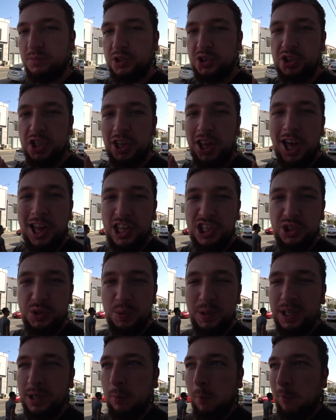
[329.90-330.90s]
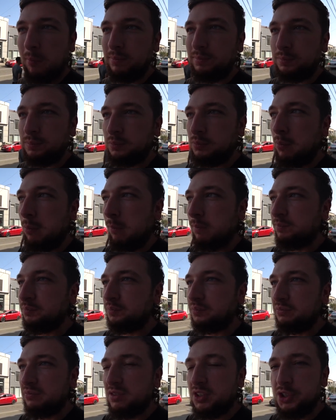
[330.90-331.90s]
Still like the sweet
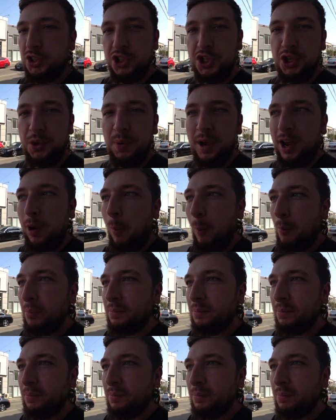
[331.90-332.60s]
chewy.